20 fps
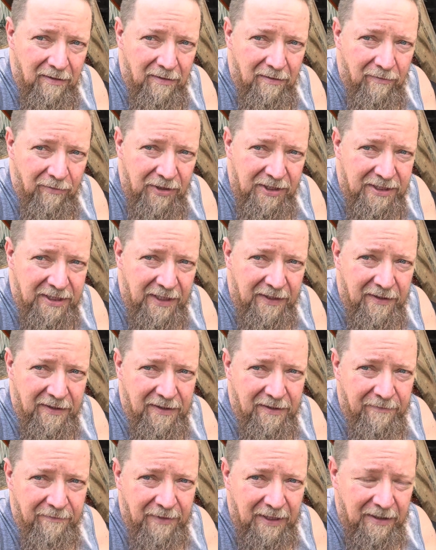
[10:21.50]
we see that
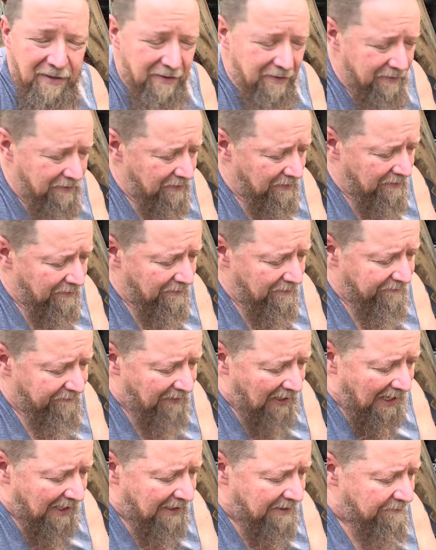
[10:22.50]
the
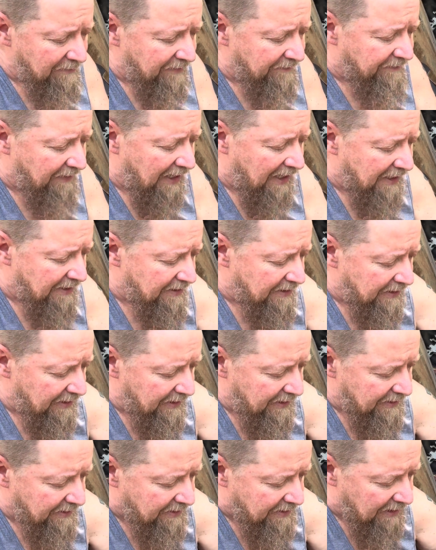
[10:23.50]
vacuum advance
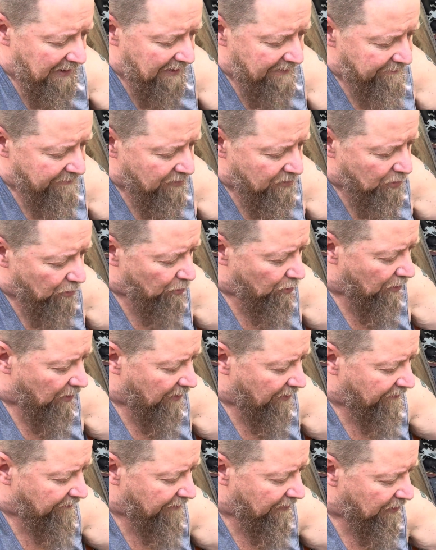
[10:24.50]
seems to
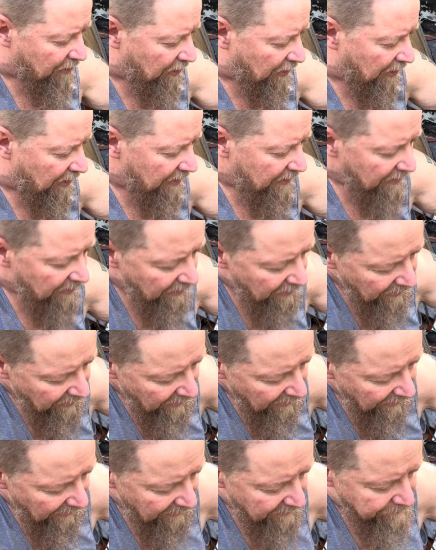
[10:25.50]
work good.
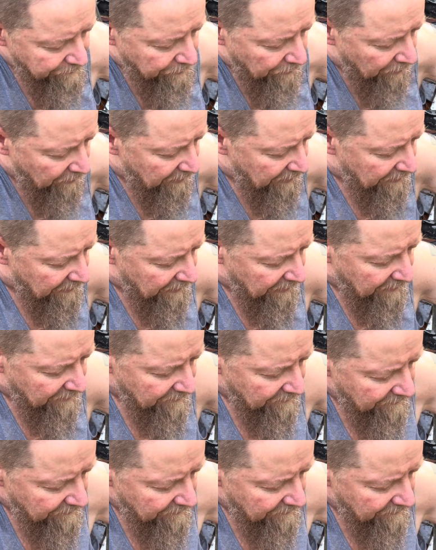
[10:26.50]
It's pulling the